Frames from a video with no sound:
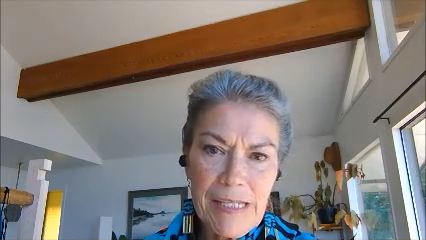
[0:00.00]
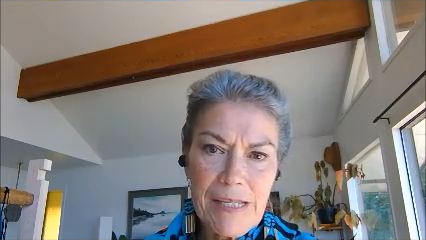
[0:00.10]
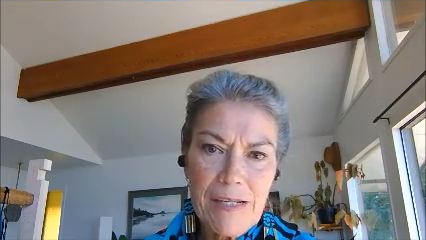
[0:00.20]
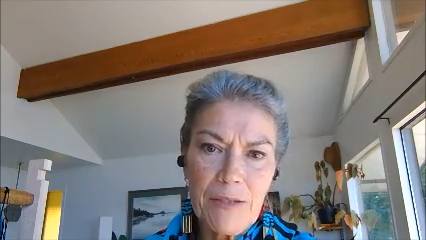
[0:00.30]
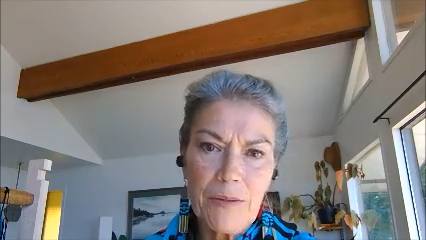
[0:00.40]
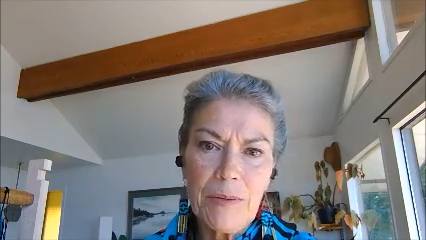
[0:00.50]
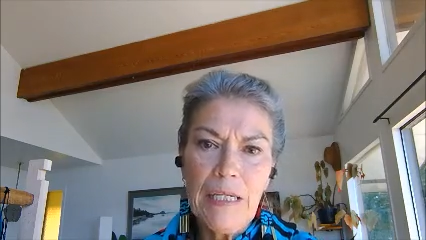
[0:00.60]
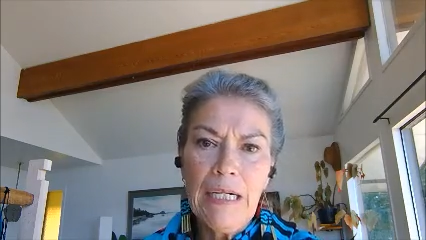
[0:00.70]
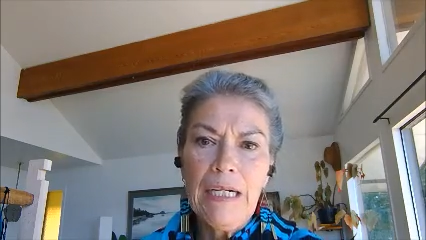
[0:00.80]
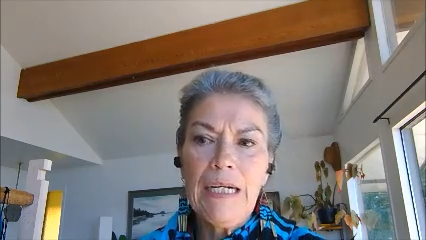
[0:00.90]

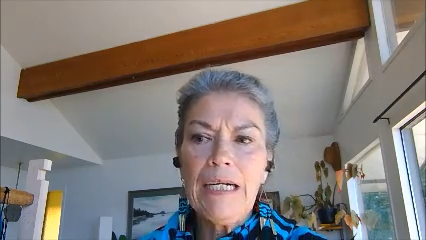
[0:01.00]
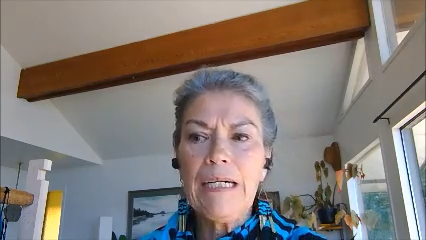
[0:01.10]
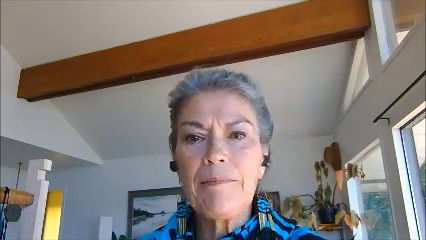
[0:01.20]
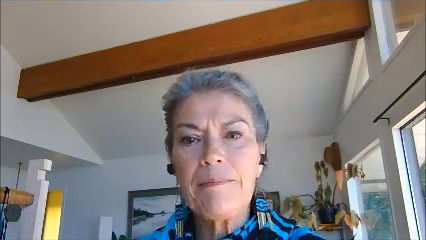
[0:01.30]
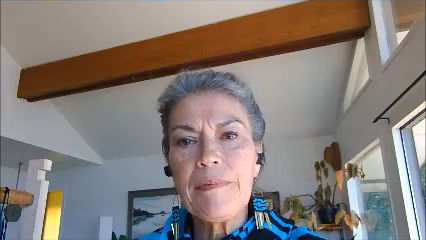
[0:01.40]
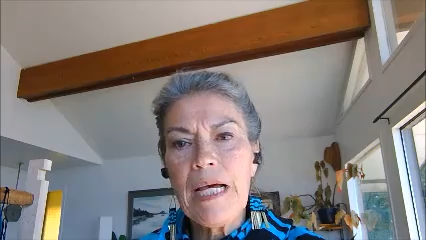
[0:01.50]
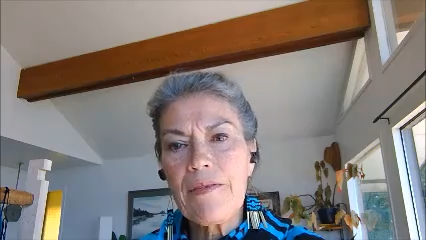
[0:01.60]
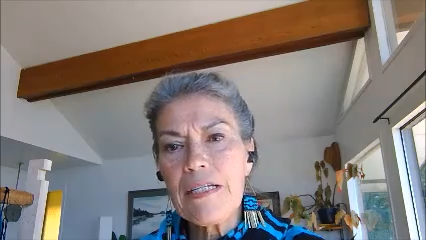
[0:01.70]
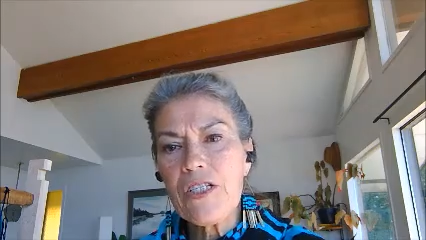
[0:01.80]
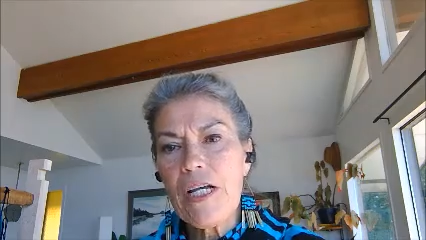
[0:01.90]
So now
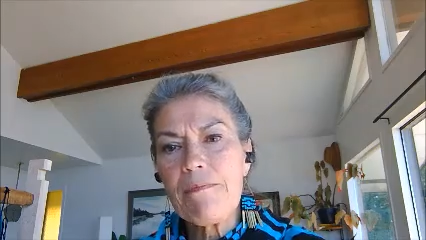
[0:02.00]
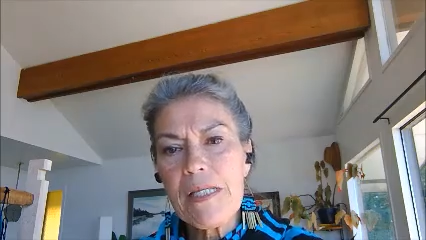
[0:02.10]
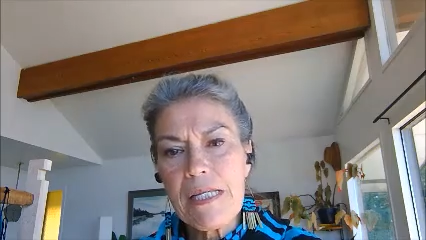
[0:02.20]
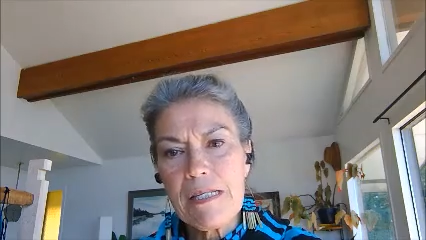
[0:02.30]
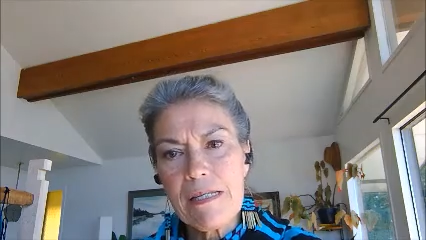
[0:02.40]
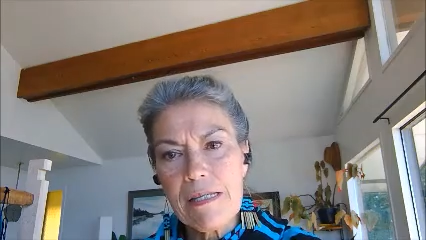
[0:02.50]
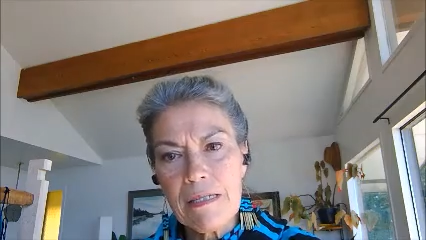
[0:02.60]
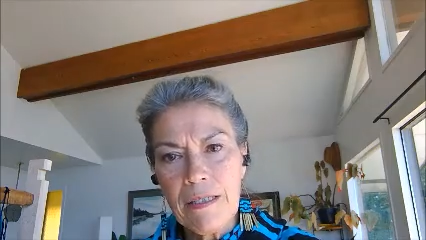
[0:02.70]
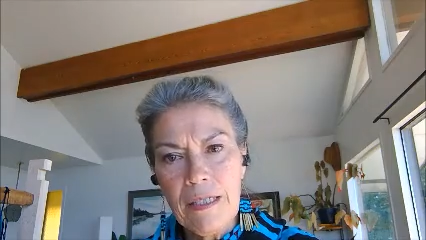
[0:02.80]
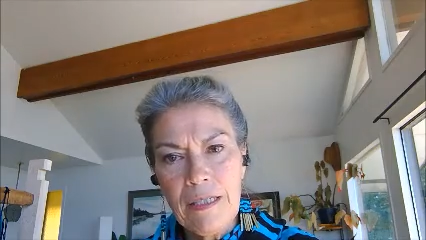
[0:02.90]
that Gems
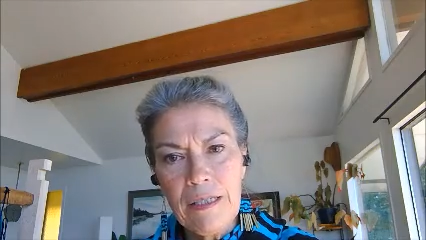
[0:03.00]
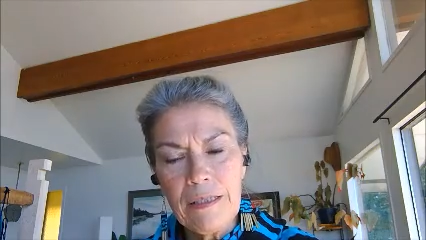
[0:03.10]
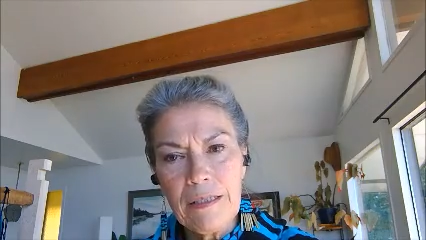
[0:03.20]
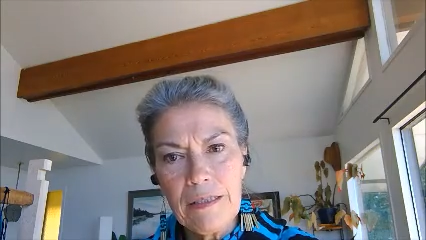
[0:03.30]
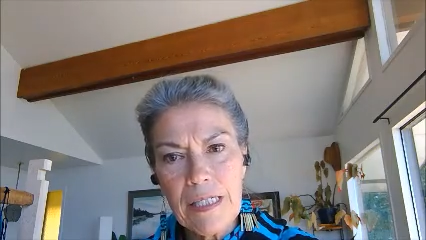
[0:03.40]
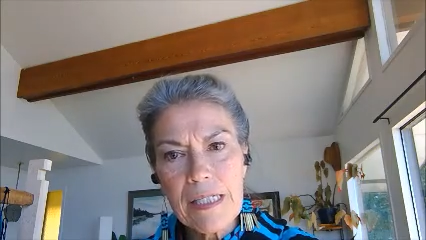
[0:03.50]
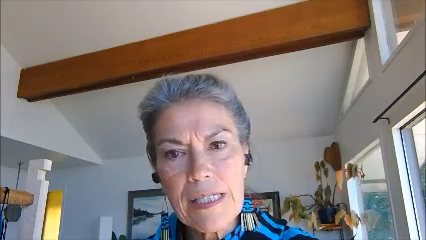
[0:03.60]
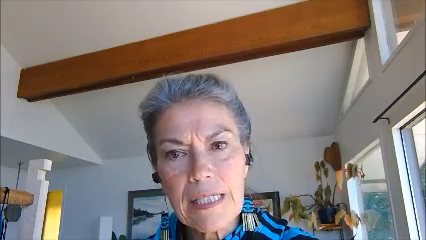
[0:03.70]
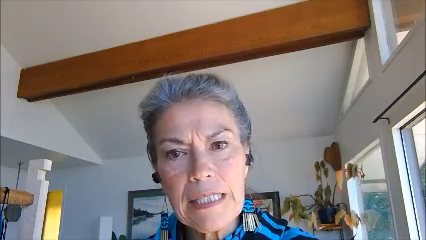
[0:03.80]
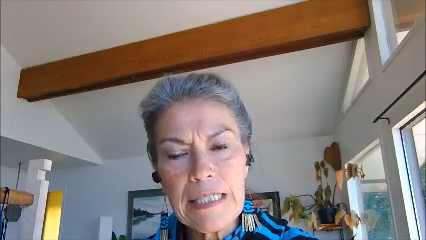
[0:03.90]
is
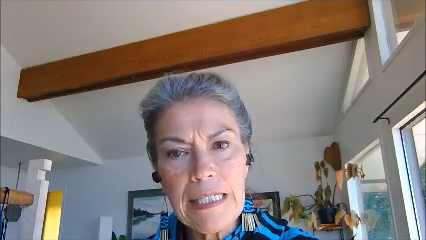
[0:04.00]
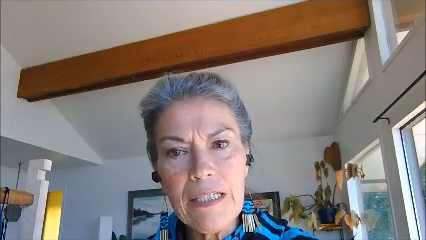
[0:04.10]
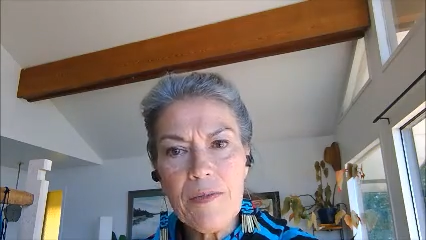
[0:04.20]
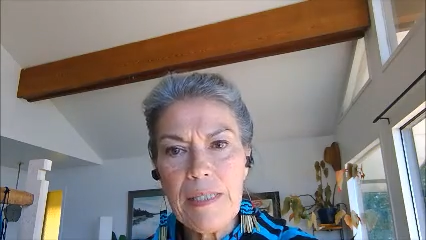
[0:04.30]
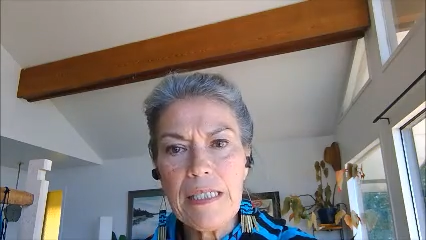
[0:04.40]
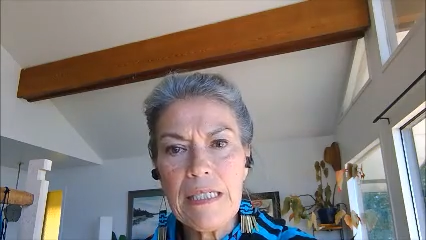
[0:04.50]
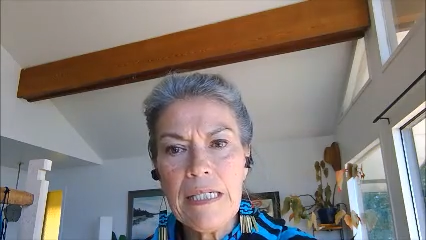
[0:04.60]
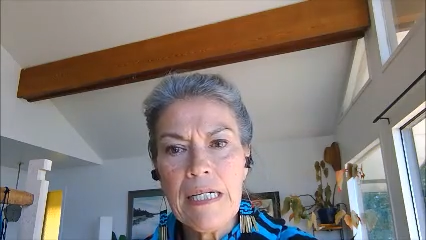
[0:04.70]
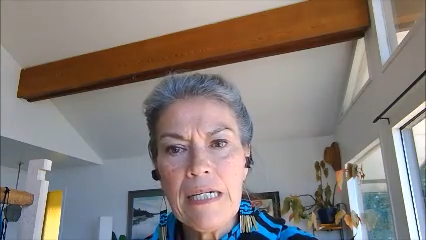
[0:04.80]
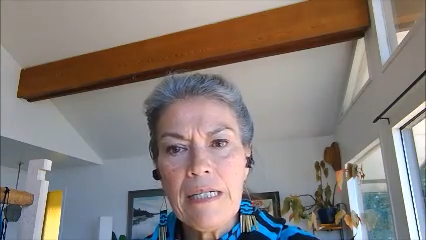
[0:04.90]
discontinuing,